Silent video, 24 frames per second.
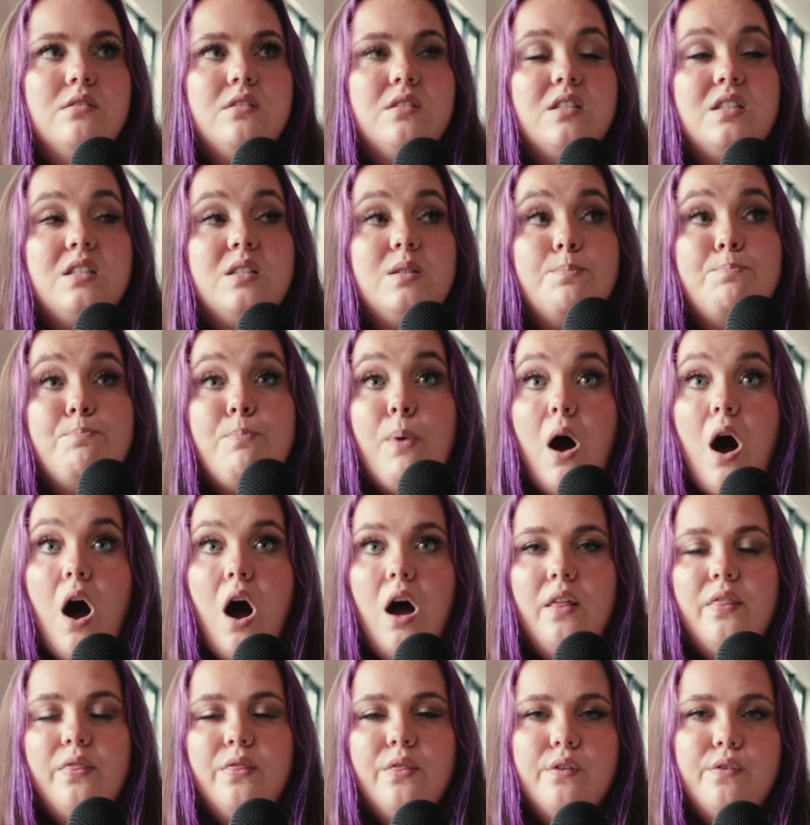
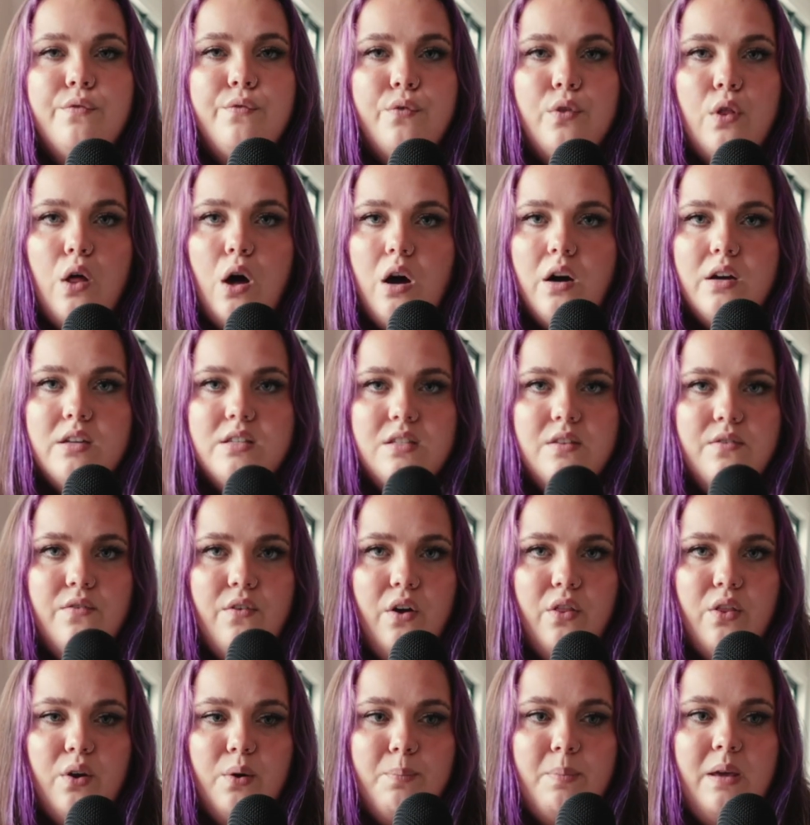spot the flaws of
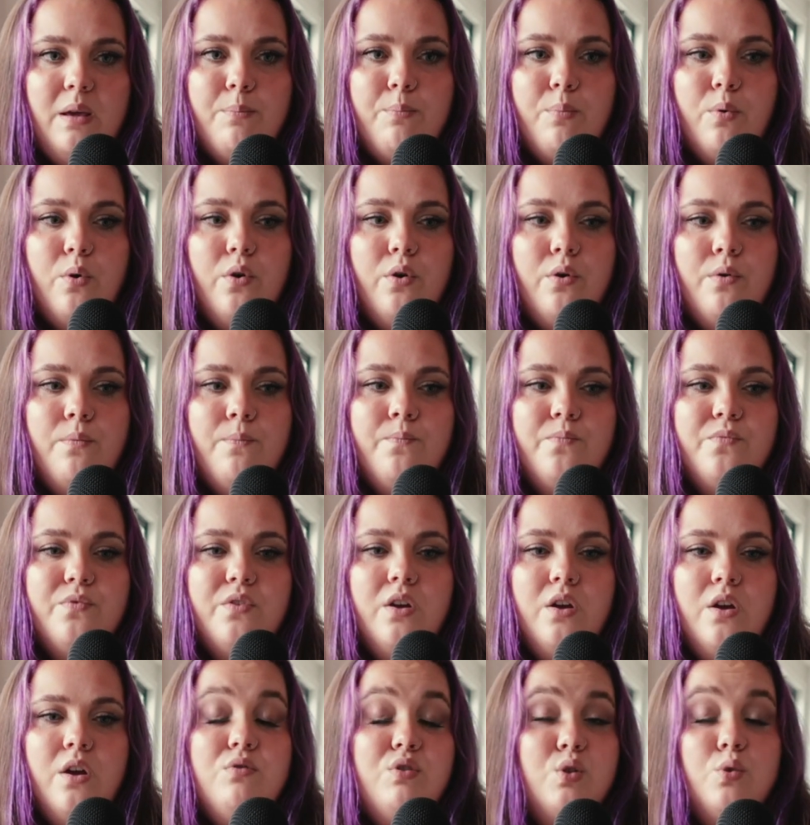other people
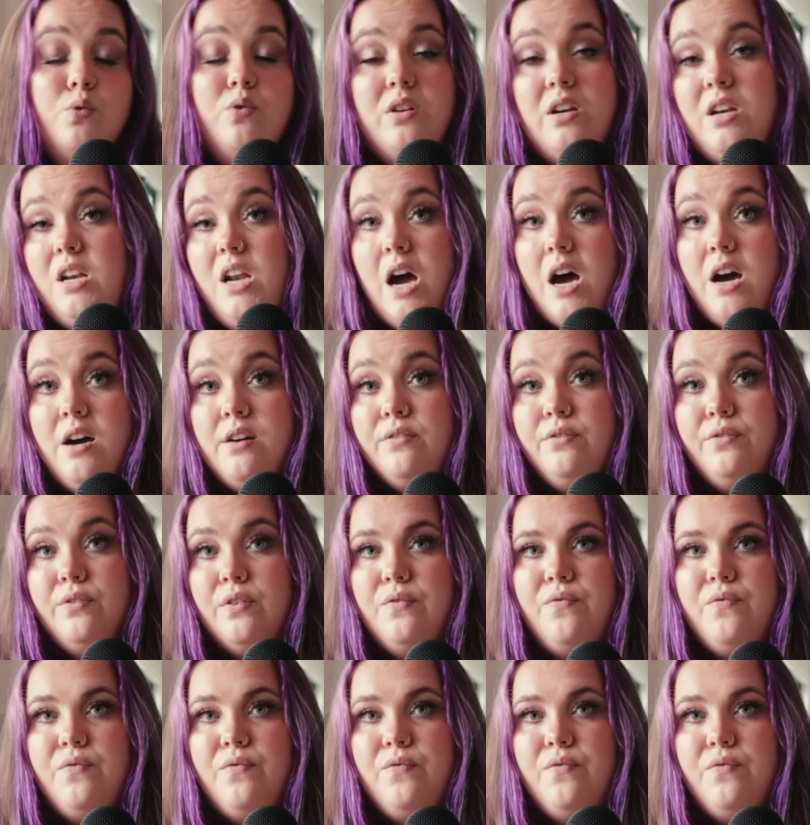soon enough,